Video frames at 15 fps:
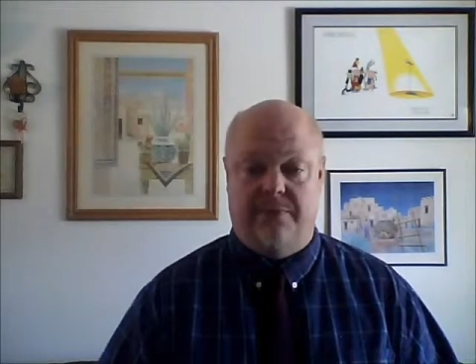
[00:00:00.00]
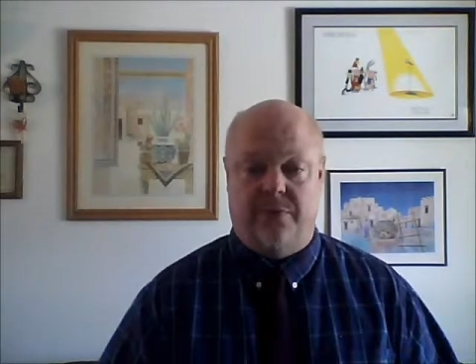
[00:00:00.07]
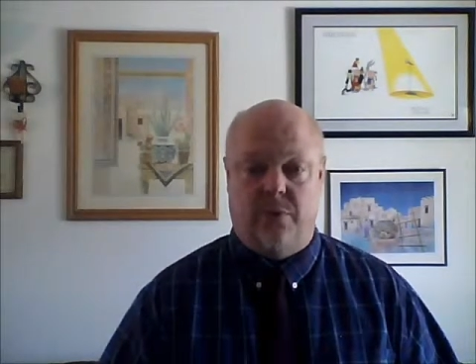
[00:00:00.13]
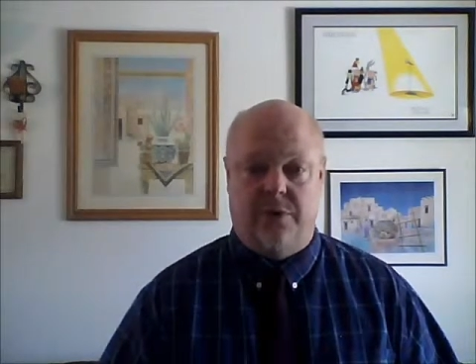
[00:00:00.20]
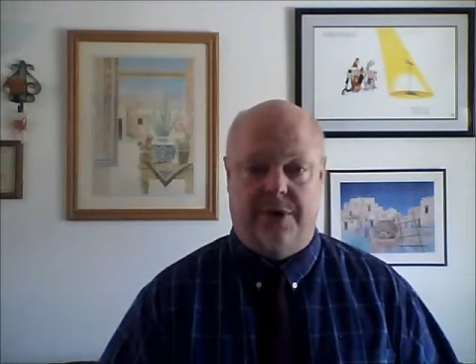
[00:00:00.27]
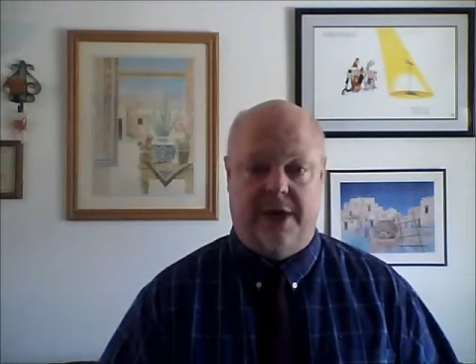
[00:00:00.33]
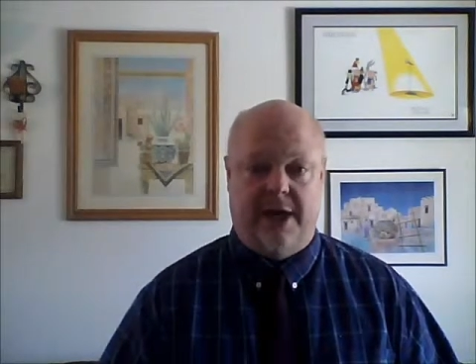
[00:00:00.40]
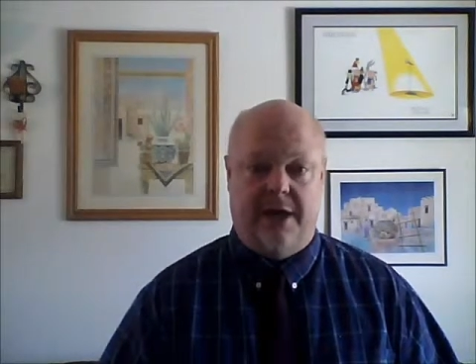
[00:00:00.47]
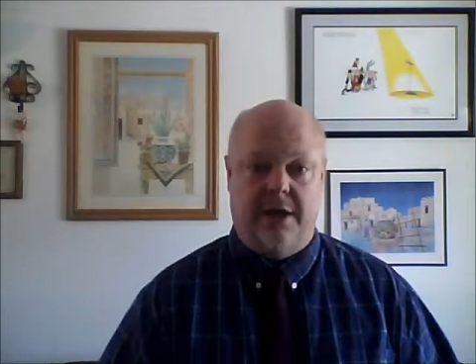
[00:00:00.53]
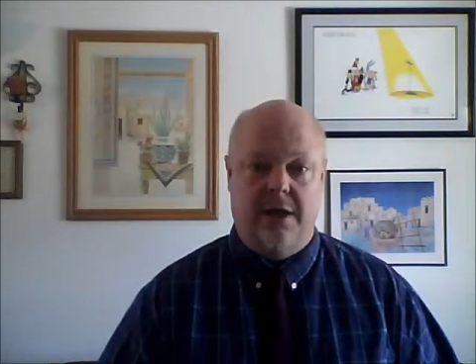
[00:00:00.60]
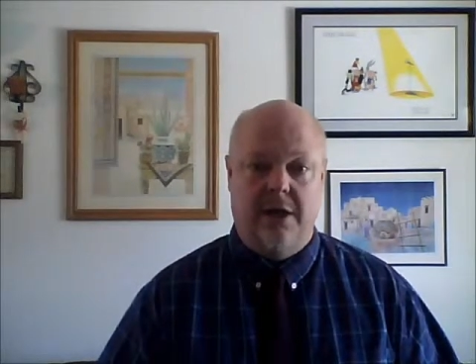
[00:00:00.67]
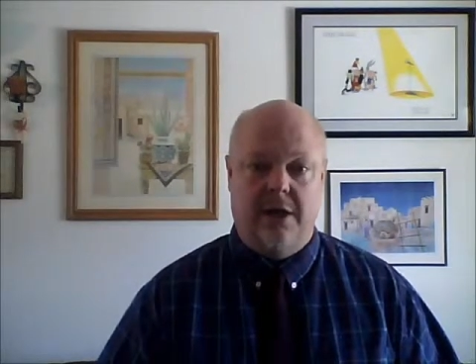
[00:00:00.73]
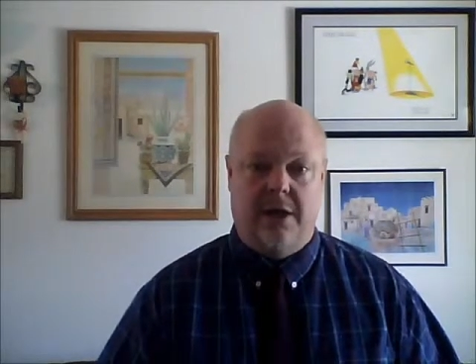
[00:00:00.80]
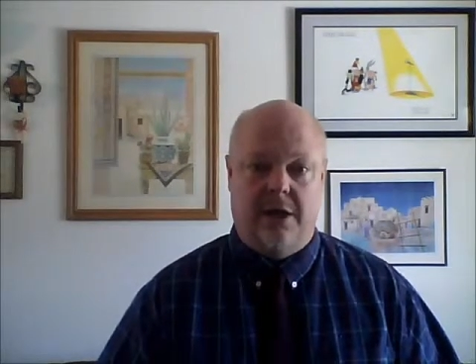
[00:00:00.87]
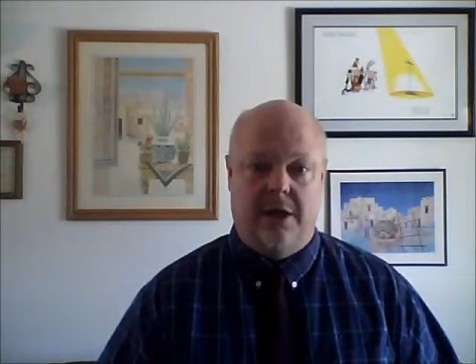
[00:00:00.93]
for that,
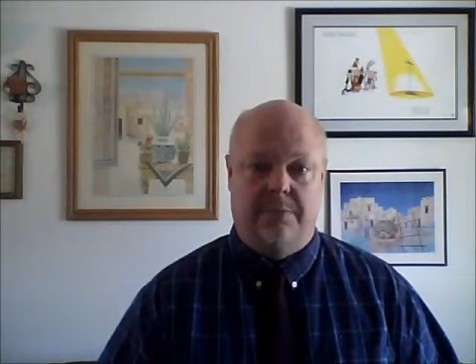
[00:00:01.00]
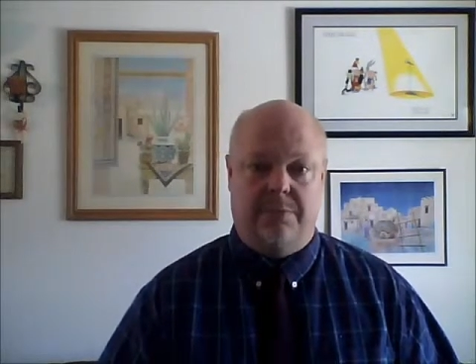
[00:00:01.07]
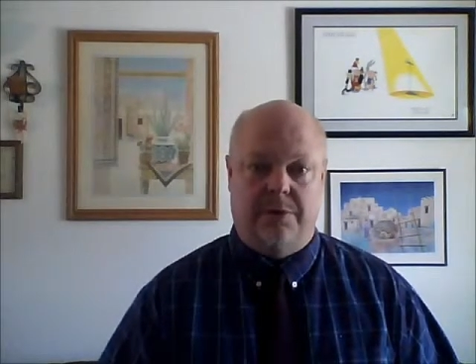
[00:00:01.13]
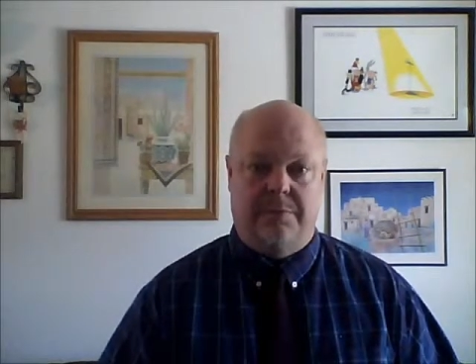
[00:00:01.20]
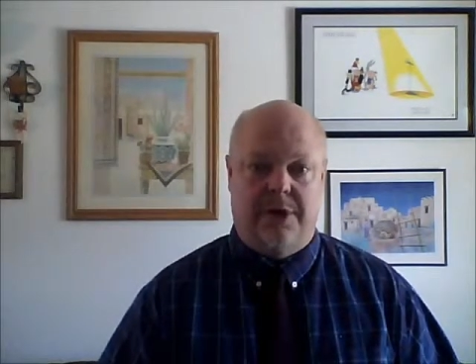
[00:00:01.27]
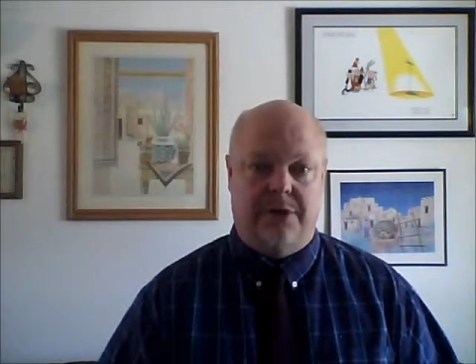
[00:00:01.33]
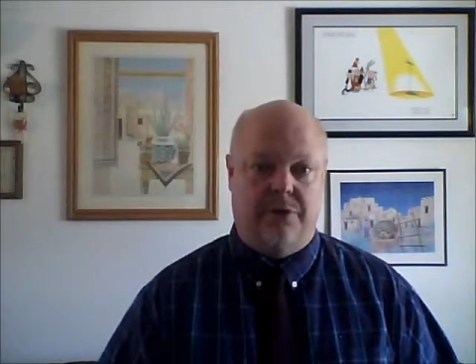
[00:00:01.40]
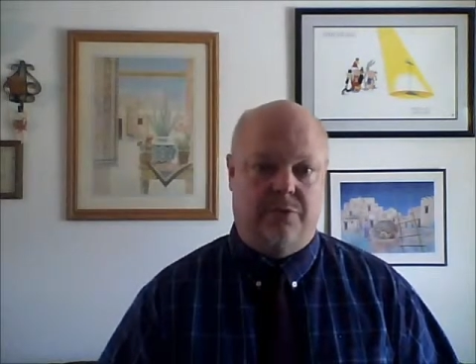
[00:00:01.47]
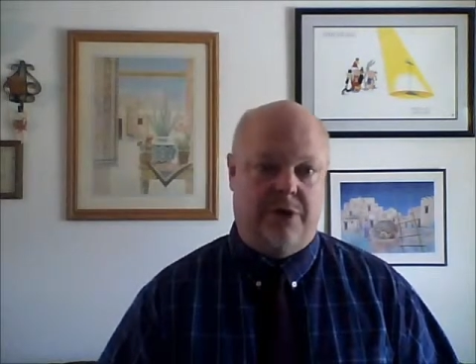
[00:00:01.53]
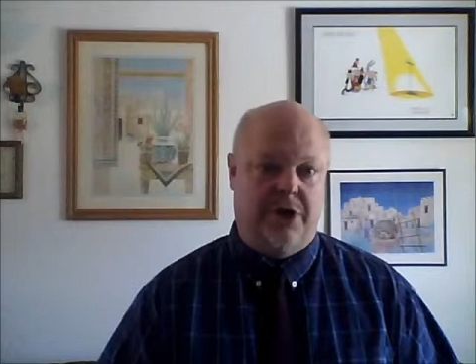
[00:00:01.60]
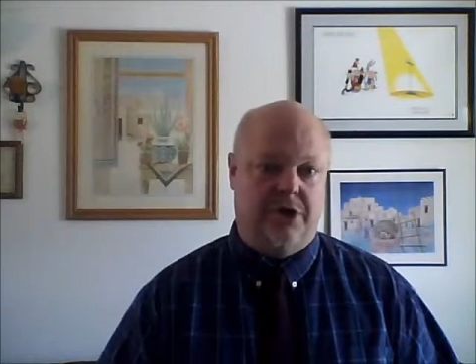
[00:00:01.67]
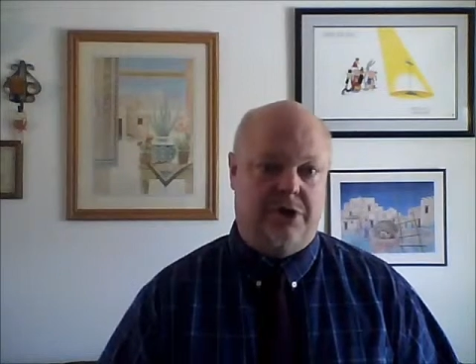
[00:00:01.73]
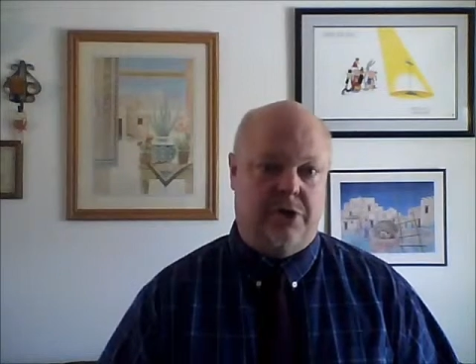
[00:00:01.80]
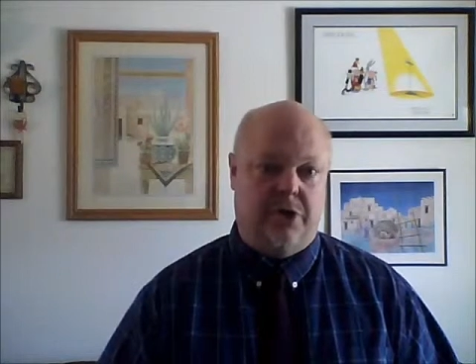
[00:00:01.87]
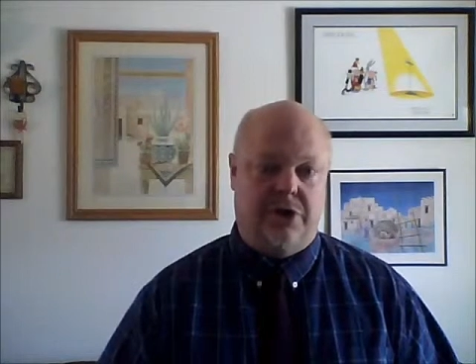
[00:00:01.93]
implemented the
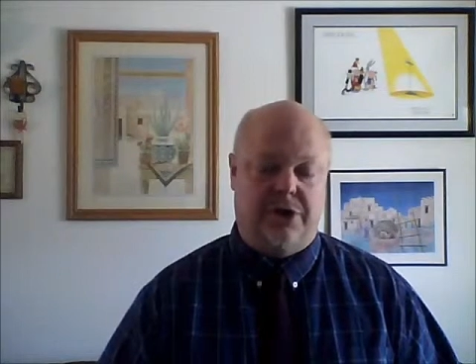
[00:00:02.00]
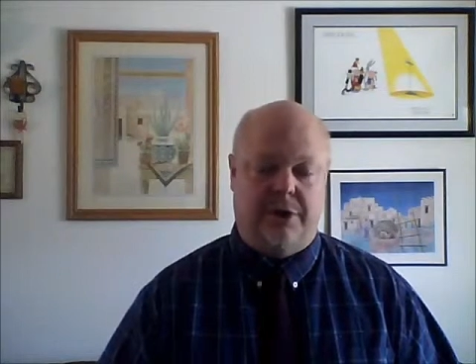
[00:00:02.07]
research.